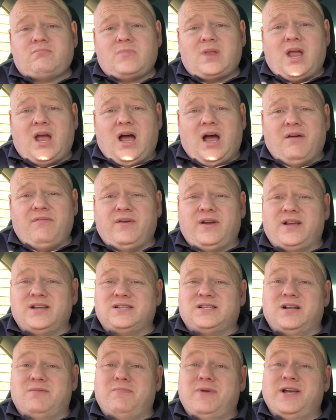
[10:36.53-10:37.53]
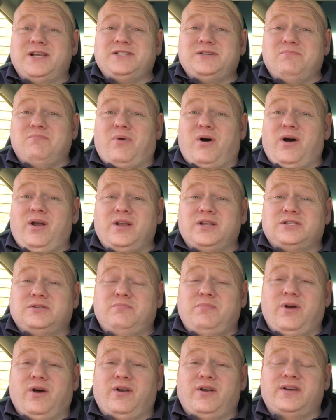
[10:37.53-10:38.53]
I think it's an amazing boiler, to
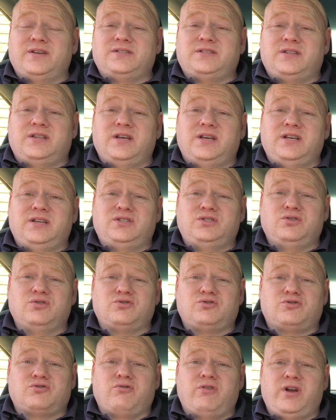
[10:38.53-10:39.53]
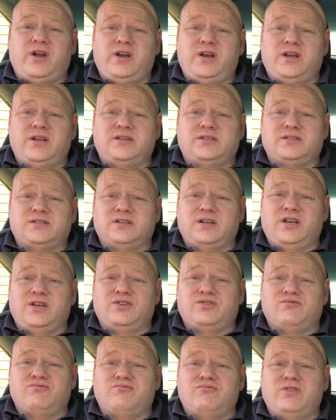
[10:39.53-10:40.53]
be honest. The touchscreen is
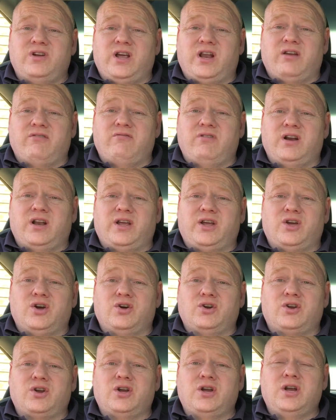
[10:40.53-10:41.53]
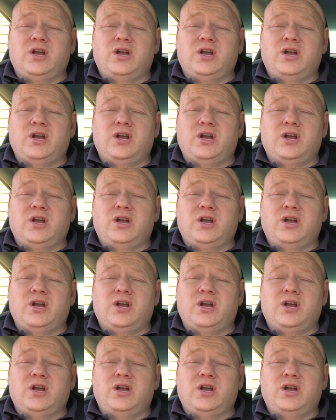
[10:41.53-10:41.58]
really, really good.